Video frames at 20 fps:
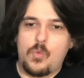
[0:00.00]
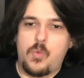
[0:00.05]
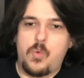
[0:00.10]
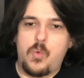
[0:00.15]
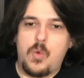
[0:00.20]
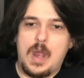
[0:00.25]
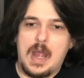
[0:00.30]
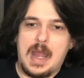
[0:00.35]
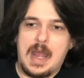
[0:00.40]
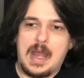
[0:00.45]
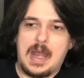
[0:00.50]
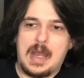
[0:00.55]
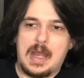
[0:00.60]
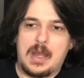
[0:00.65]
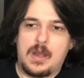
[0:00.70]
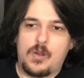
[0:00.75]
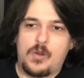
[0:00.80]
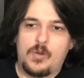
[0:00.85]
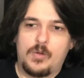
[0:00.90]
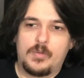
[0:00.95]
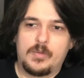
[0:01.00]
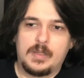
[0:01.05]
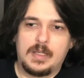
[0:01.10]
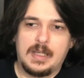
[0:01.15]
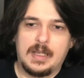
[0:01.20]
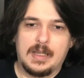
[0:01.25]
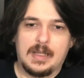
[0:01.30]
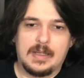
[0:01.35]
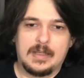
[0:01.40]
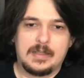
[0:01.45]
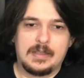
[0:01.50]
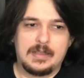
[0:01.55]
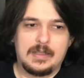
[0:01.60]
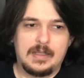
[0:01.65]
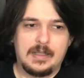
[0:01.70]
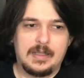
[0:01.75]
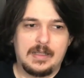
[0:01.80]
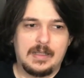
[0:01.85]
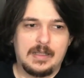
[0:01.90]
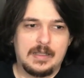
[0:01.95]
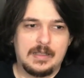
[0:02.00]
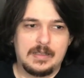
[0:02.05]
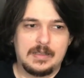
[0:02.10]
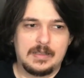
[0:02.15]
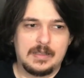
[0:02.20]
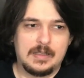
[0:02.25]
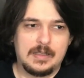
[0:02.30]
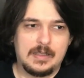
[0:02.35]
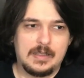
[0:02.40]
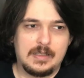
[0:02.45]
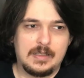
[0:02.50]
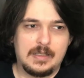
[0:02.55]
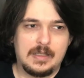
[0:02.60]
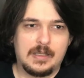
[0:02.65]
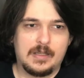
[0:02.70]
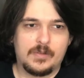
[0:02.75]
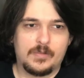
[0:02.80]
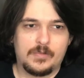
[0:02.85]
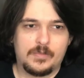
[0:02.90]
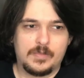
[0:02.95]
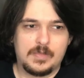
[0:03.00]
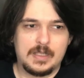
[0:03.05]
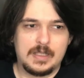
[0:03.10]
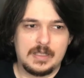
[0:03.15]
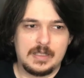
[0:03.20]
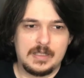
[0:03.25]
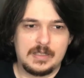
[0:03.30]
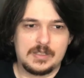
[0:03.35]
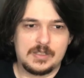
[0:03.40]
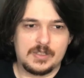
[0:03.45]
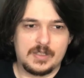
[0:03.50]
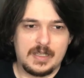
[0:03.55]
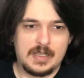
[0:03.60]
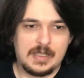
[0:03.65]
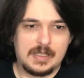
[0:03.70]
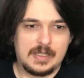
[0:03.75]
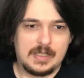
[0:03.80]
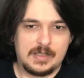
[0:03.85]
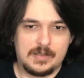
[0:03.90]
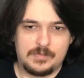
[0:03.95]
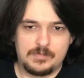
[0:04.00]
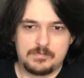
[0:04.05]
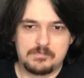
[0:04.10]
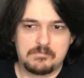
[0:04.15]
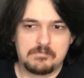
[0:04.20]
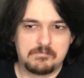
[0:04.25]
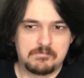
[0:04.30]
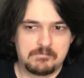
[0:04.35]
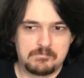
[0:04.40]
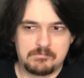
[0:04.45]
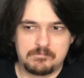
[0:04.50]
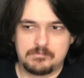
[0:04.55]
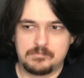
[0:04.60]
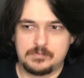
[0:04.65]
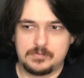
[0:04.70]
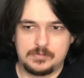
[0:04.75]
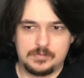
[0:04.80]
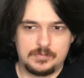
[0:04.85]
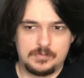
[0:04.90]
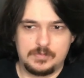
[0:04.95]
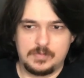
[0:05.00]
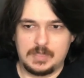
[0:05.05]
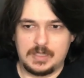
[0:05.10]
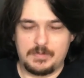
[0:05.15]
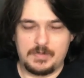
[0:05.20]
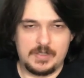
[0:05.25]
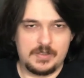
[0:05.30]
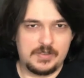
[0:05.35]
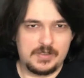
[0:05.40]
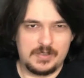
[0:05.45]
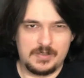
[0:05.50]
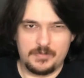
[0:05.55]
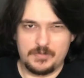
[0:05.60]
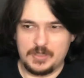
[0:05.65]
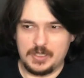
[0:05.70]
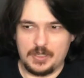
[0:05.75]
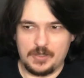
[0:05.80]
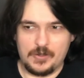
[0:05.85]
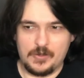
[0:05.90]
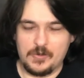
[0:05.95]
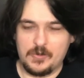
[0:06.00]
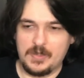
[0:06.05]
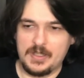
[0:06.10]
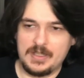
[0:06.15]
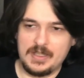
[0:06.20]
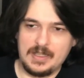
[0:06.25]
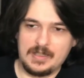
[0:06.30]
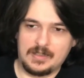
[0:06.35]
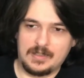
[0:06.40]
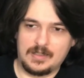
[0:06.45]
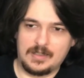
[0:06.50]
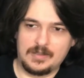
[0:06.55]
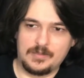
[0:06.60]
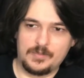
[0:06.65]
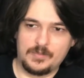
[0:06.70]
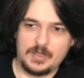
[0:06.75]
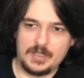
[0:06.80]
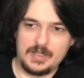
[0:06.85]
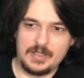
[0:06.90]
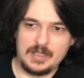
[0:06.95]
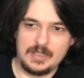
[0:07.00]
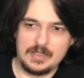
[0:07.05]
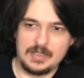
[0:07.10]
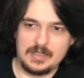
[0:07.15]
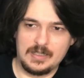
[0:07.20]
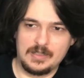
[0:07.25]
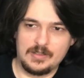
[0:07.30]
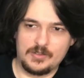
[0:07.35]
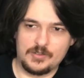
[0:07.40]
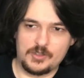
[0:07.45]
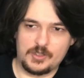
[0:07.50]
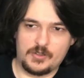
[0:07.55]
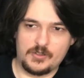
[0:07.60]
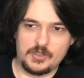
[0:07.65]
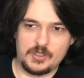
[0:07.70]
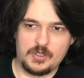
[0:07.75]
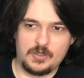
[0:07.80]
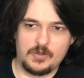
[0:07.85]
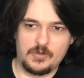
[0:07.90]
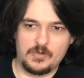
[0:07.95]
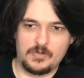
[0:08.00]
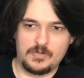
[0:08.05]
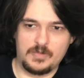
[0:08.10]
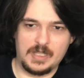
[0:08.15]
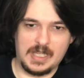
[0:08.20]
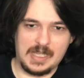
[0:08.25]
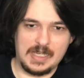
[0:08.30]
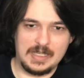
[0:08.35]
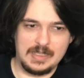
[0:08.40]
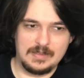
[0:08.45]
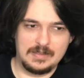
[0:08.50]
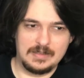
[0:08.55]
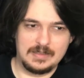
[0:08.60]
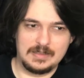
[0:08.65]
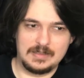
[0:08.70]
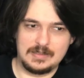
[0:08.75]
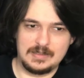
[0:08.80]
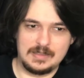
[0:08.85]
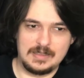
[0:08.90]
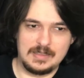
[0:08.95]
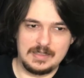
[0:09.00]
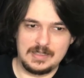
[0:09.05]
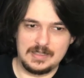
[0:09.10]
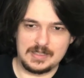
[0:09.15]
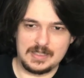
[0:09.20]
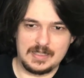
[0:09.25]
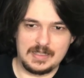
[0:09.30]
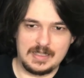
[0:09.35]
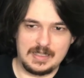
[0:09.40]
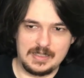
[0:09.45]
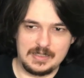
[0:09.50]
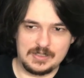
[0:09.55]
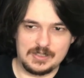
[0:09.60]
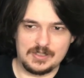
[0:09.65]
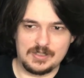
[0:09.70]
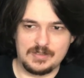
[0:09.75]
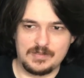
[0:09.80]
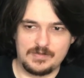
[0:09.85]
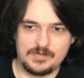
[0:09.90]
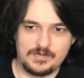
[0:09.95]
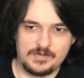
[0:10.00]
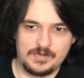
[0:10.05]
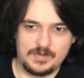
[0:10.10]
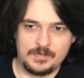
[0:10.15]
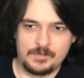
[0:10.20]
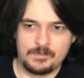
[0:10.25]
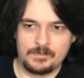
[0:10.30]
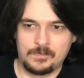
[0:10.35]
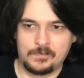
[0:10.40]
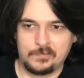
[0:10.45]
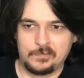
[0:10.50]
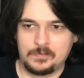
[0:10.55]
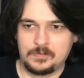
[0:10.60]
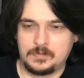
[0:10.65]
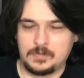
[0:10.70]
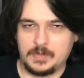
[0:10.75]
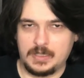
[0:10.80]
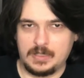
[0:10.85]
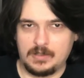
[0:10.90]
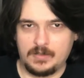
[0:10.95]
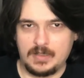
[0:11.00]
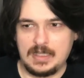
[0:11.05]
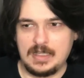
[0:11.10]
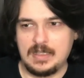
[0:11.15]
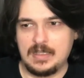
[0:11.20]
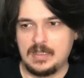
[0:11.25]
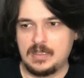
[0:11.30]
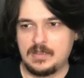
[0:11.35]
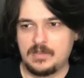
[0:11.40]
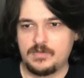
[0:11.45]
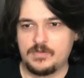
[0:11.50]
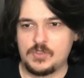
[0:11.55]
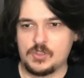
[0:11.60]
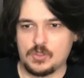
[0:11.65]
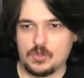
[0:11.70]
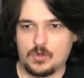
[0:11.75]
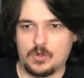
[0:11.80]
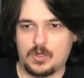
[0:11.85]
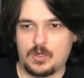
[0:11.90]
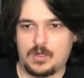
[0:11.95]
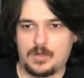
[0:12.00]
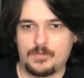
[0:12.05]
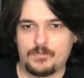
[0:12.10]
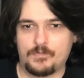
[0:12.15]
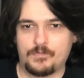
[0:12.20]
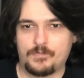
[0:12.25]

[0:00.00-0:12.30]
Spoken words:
Wow. Yeah. And it's like, I mean, there's some dough in there, but then there's also these kind of hints of like leaves or